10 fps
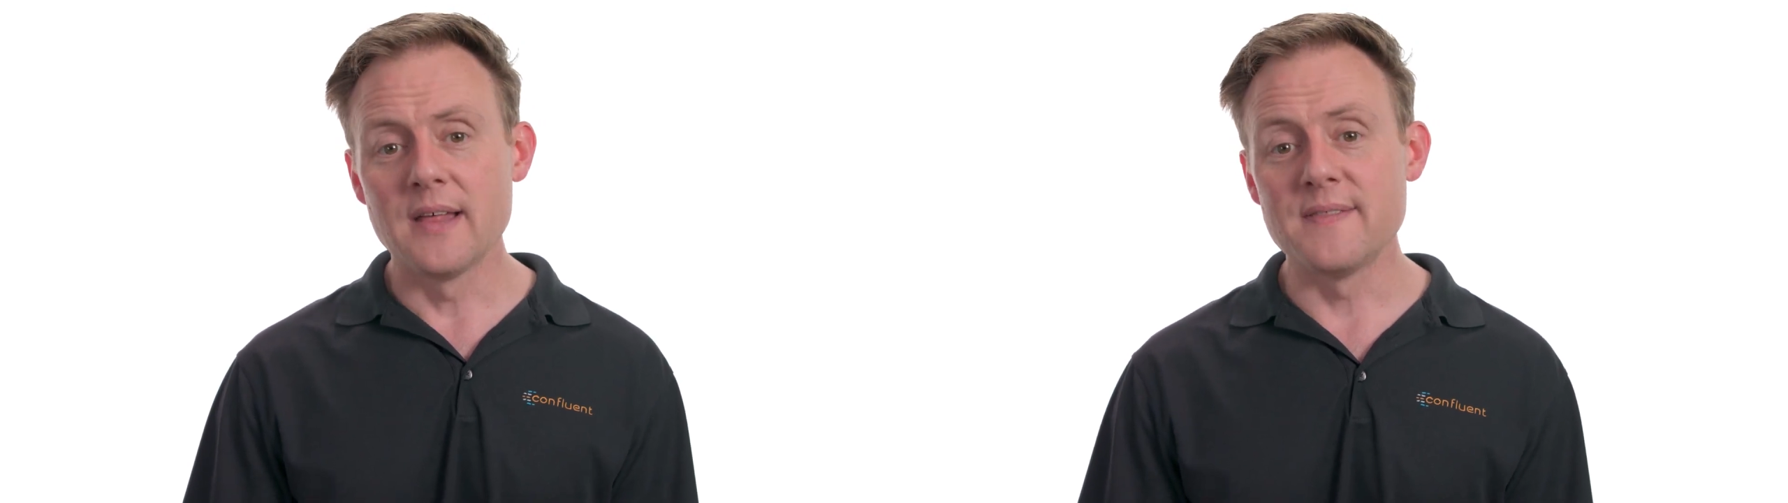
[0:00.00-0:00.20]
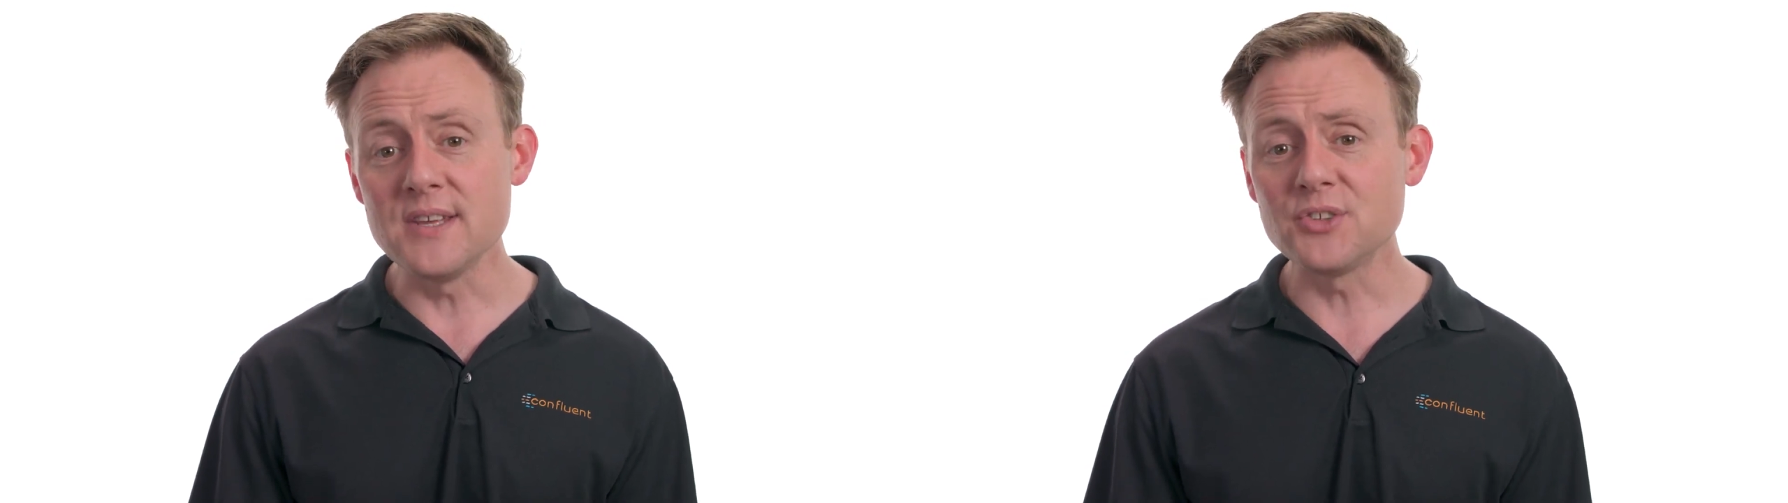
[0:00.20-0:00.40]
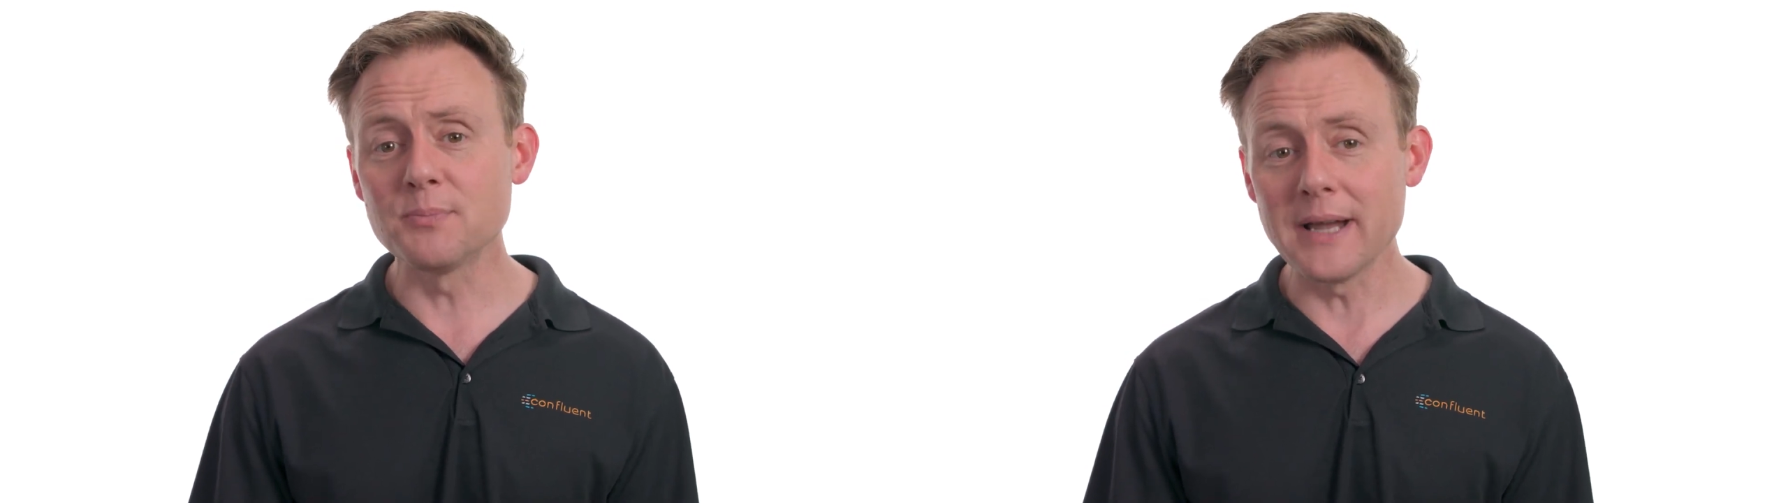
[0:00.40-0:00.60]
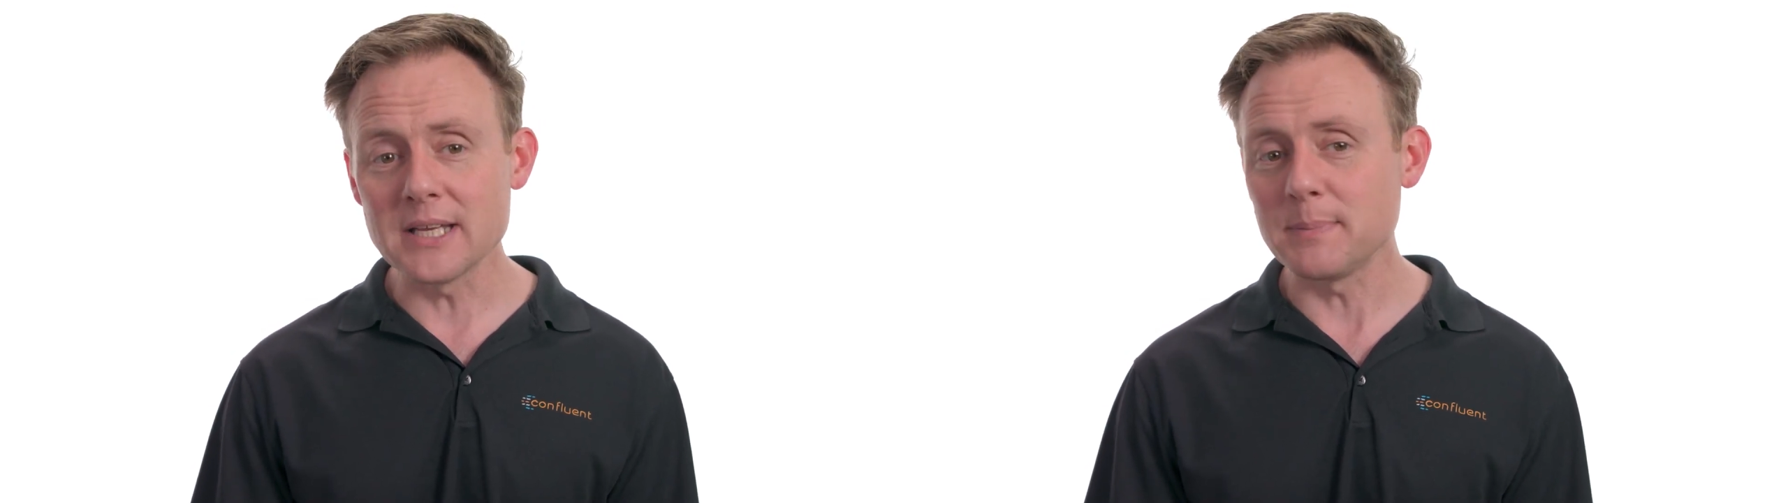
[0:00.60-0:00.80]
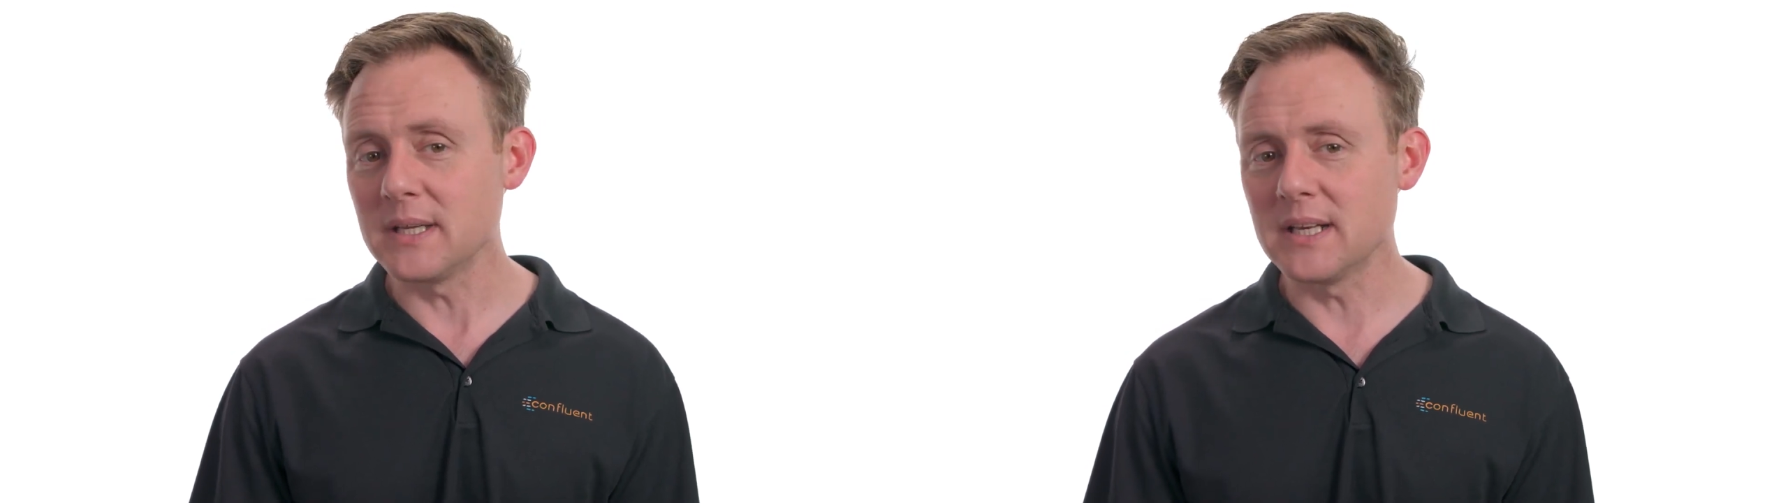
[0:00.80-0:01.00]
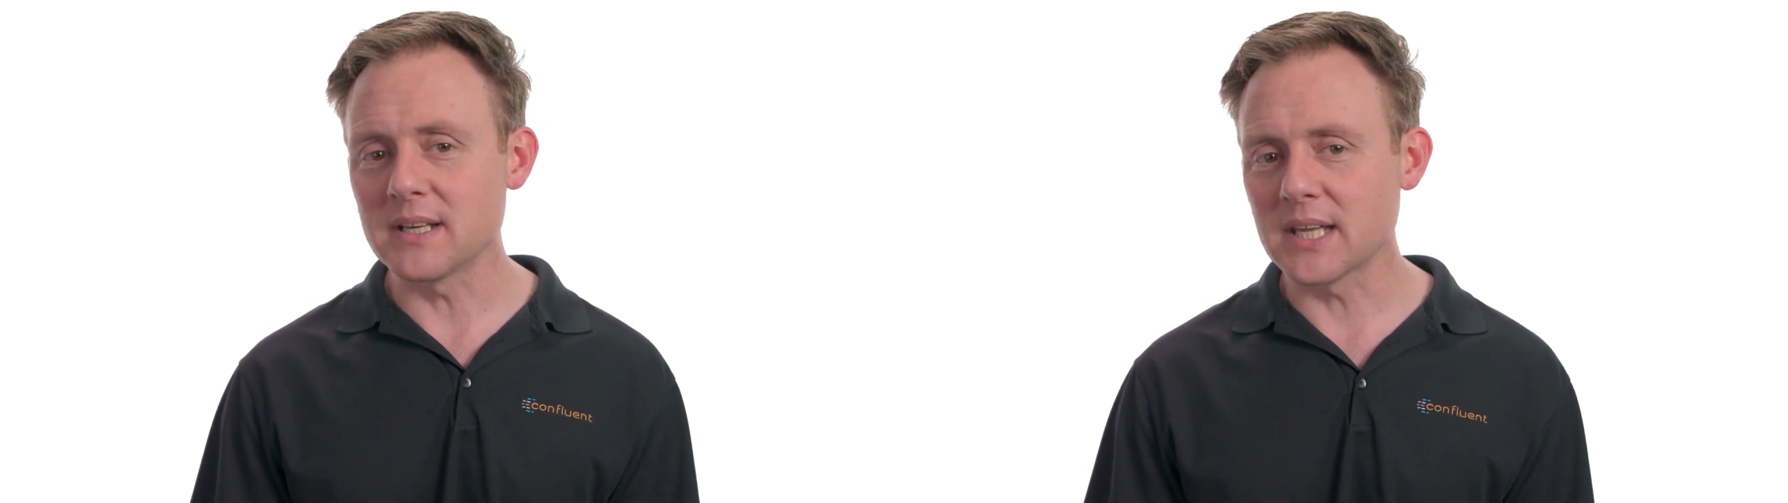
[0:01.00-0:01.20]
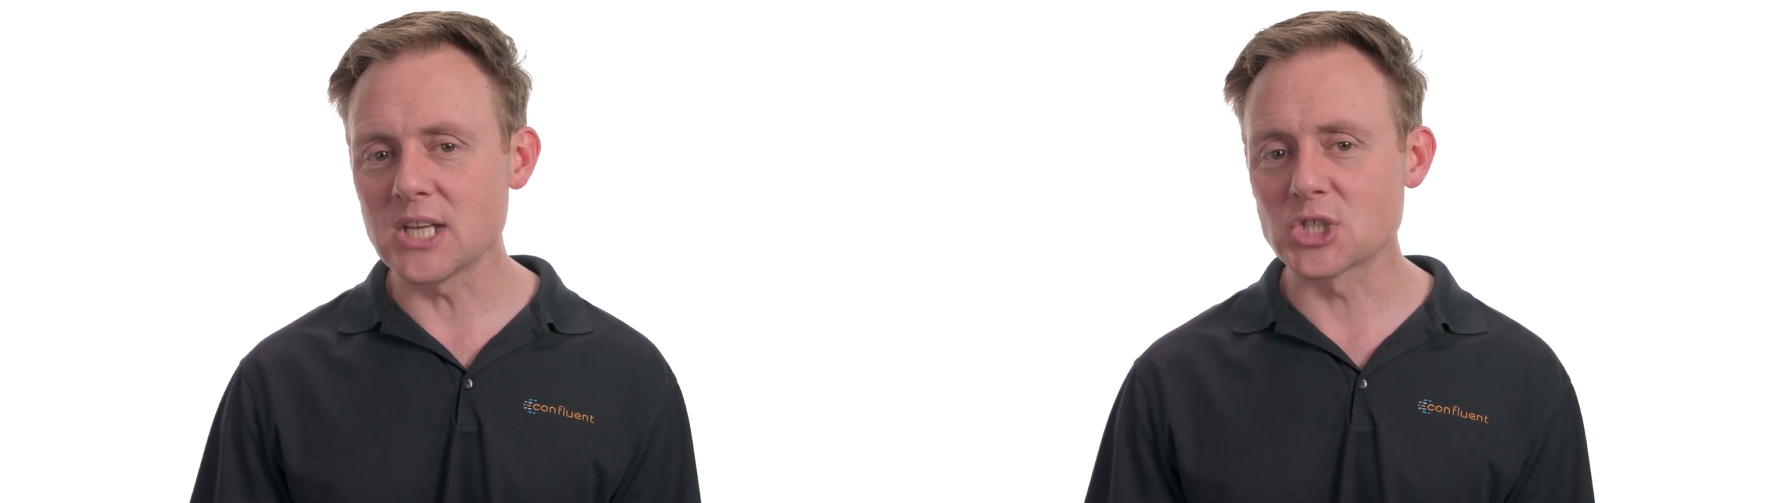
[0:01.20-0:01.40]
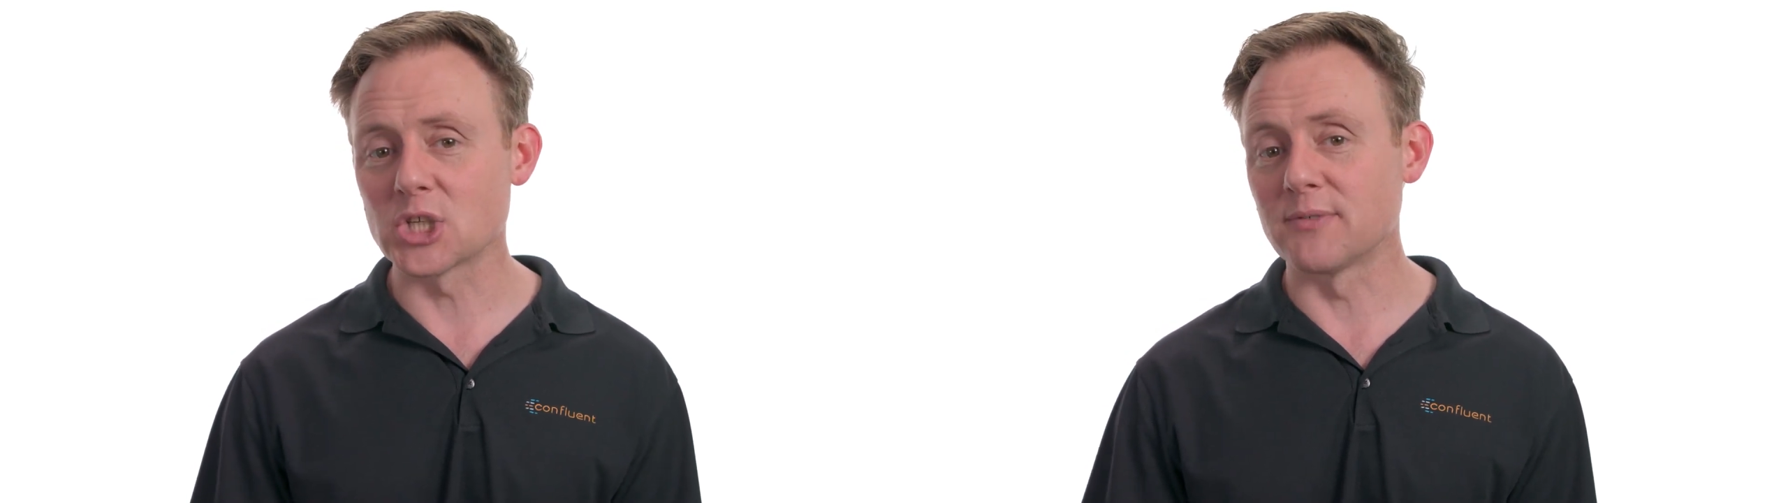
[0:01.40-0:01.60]
These might be an
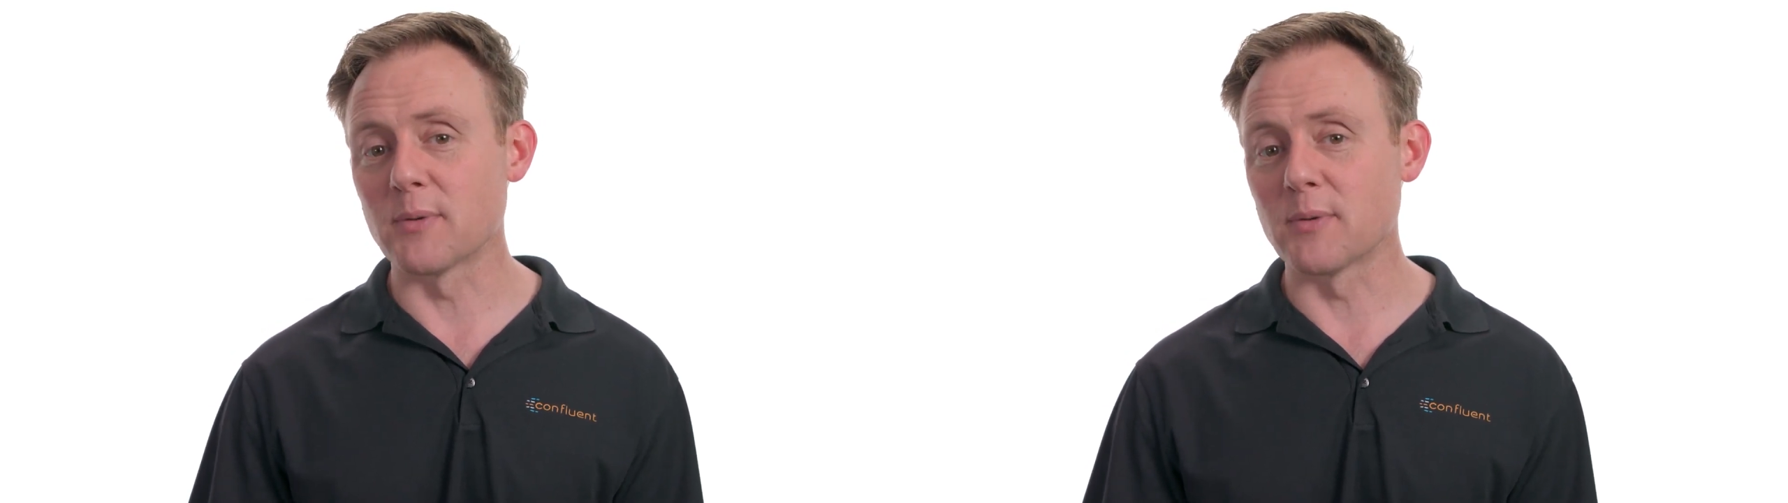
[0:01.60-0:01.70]
indication